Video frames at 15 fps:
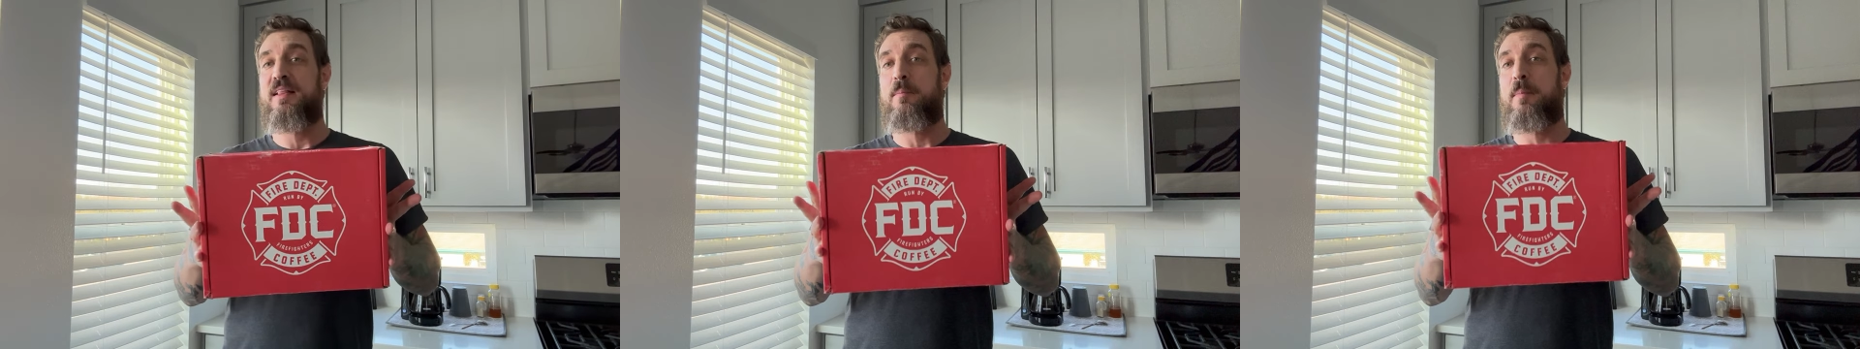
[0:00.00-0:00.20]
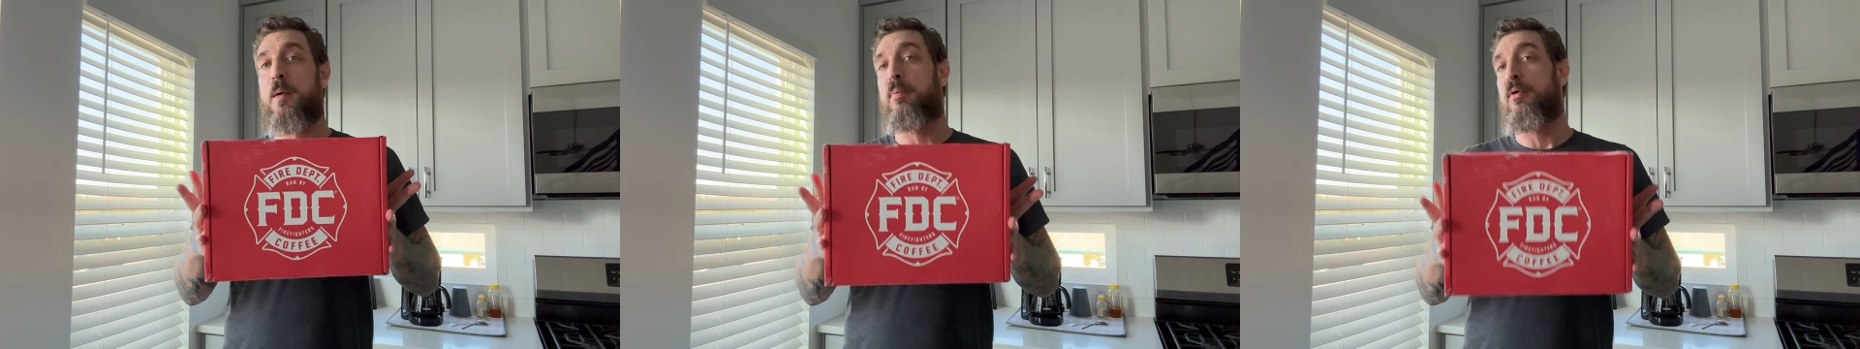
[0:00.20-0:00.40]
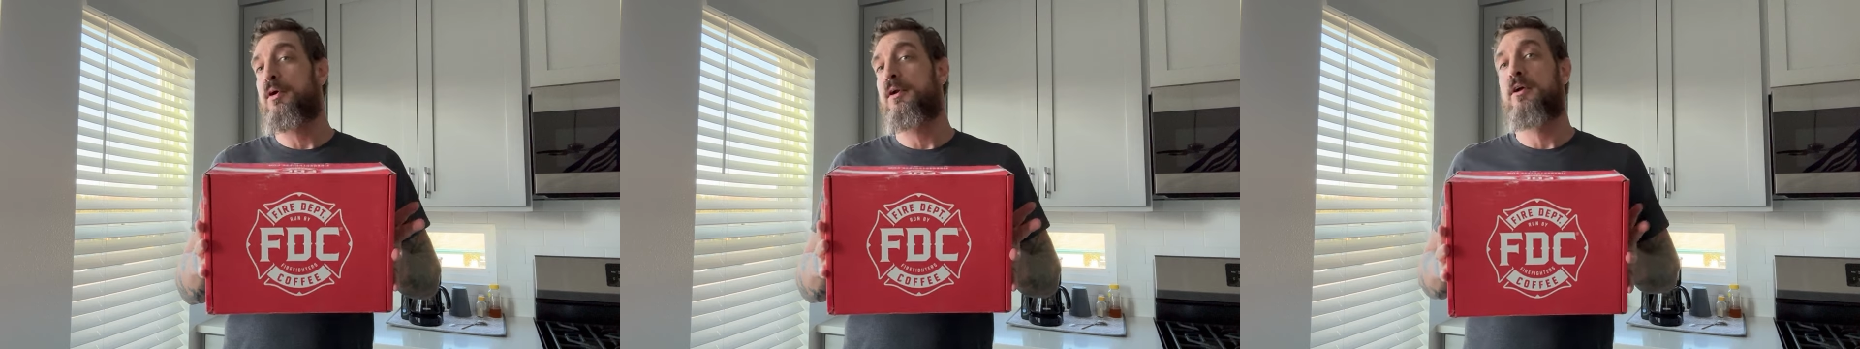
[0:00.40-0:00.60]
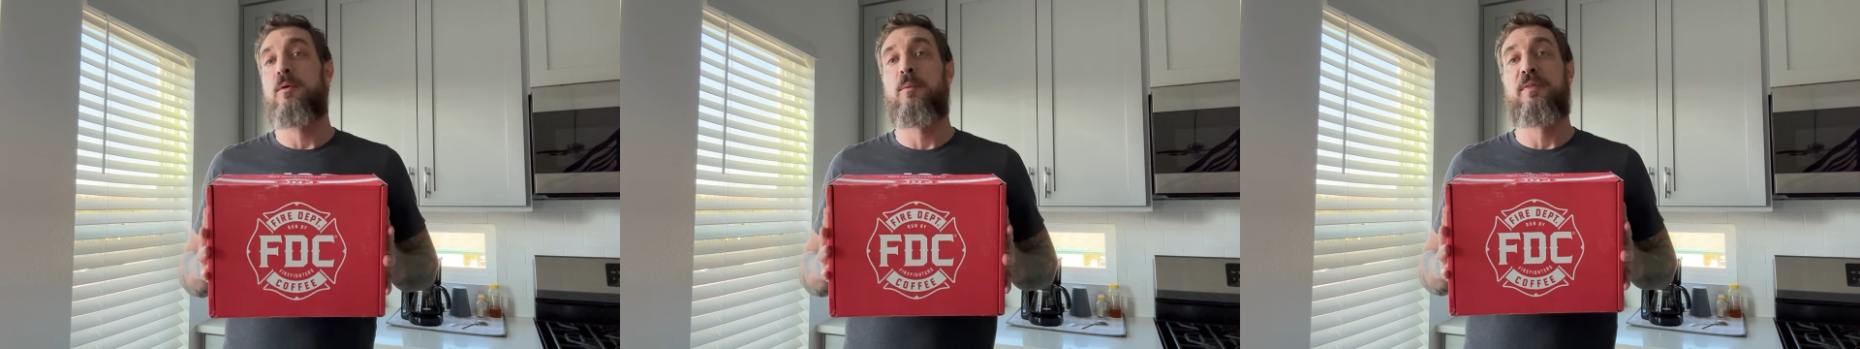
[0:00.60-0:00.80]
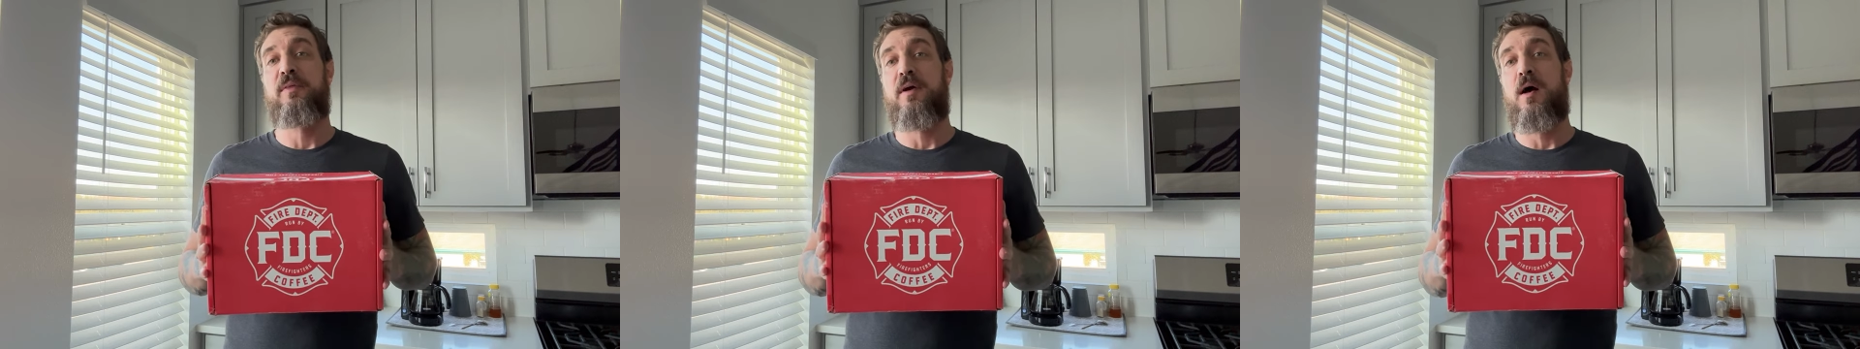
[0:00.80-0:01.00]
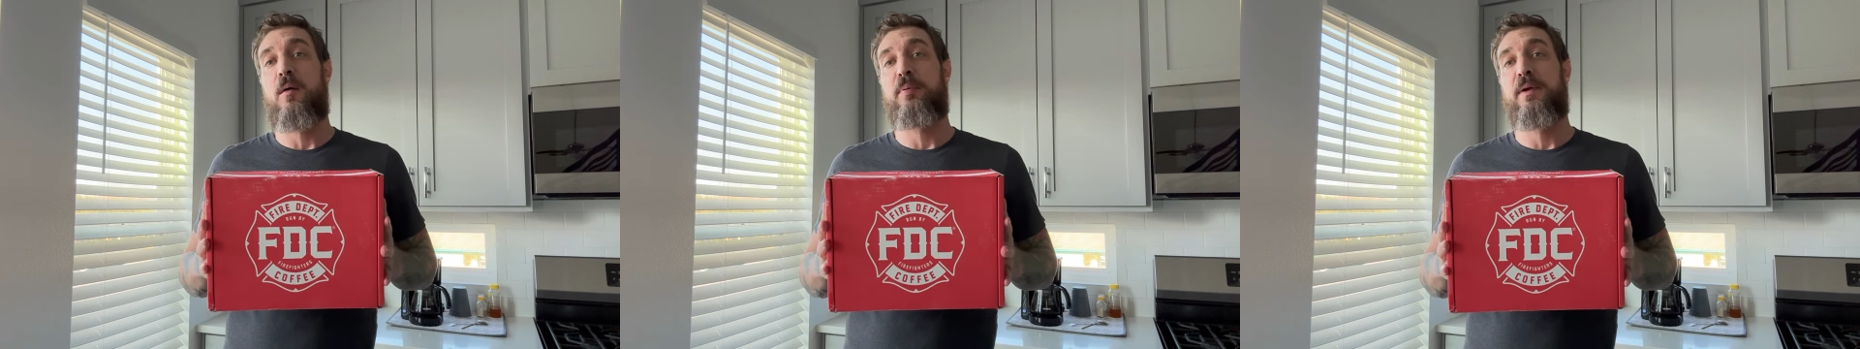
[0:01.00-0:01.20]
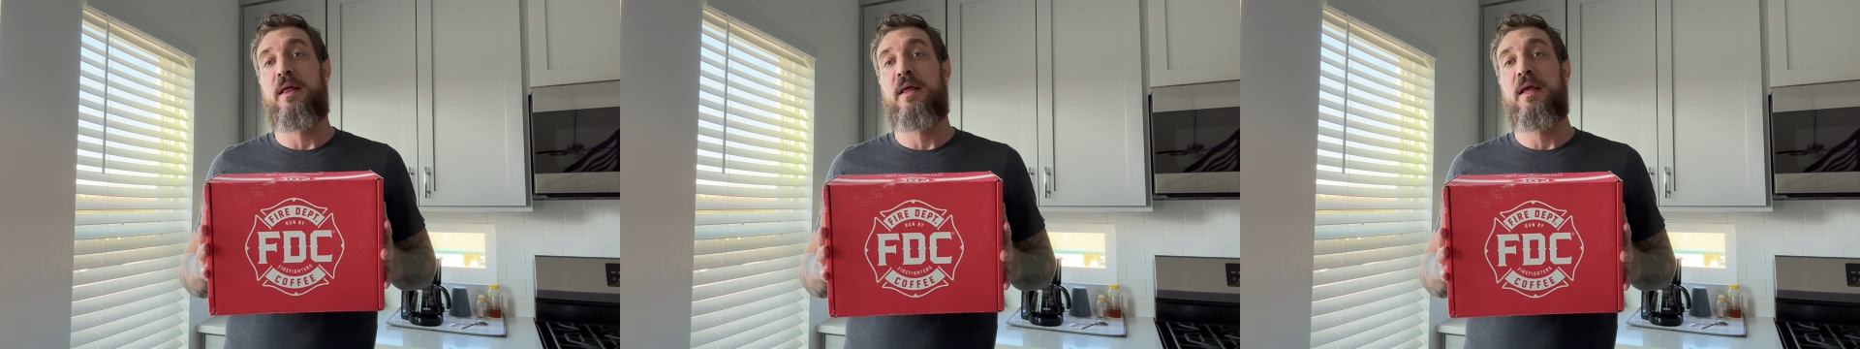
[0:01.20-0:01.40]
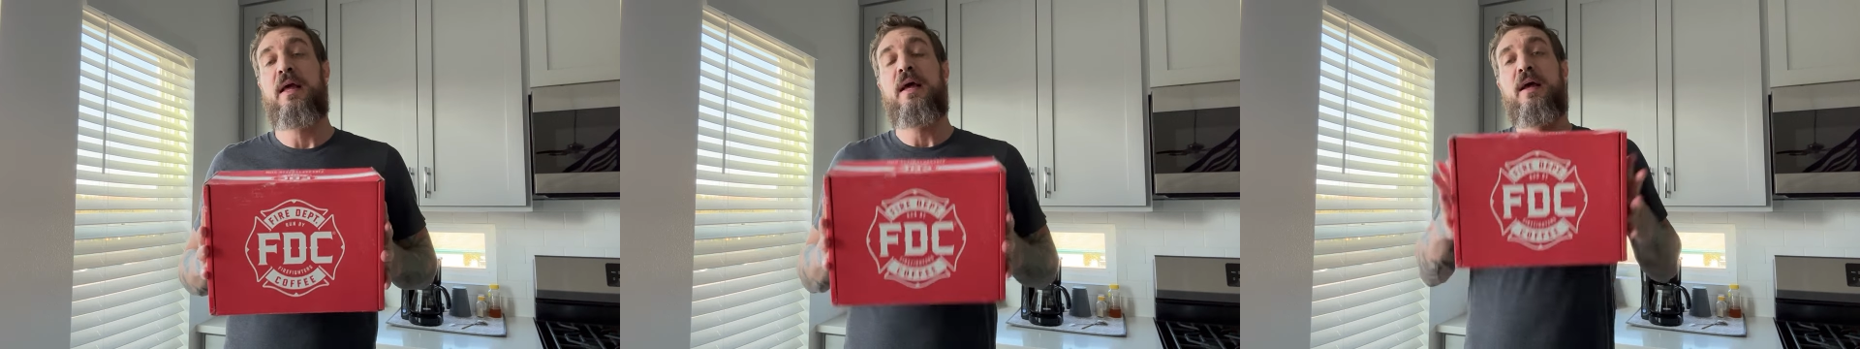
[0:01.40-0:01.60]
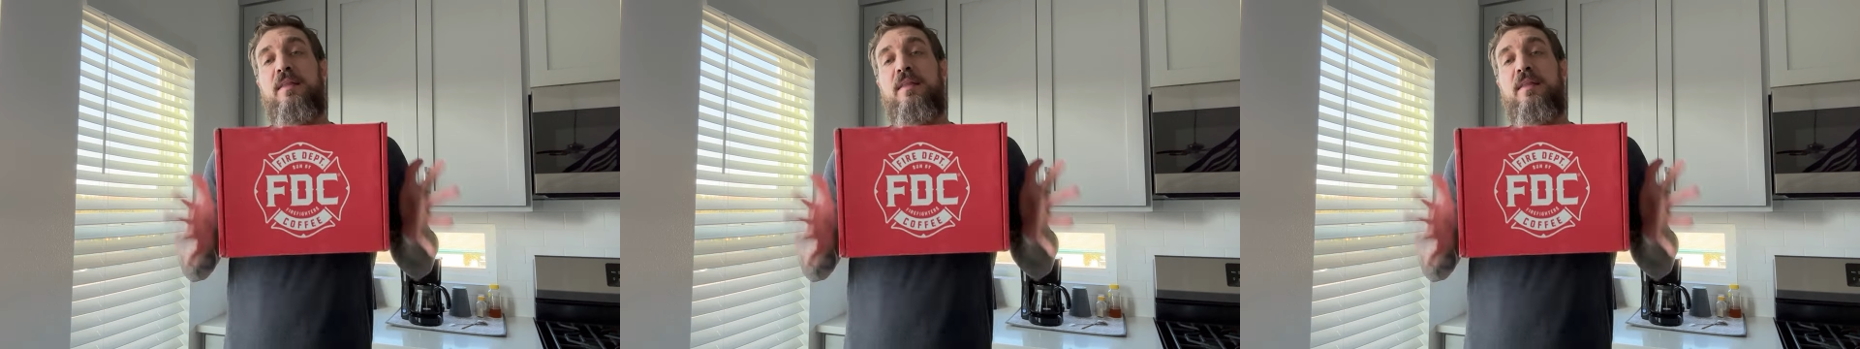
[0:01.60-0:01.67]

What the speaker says: about partnering with a company